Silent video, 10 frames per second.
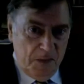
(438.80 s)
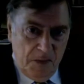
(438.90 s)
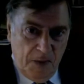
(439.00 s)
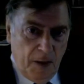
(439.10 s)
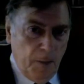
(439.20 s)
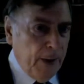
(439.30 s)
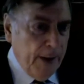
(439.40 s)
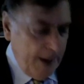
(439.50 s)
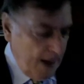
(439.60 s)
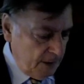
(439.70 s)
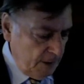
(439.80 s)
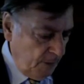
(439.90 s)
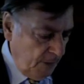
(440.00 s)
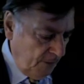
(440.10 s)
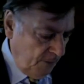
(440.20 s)
I'll play now
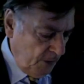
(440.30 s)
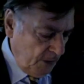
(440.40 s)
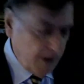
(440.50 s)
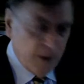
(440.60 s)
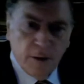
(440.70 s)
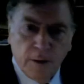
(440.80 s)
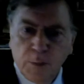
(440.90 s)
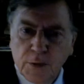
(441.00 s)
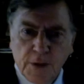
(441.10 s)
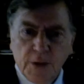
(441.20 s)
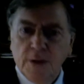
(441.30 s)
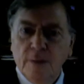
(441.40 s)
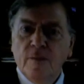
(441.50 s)
something first, third position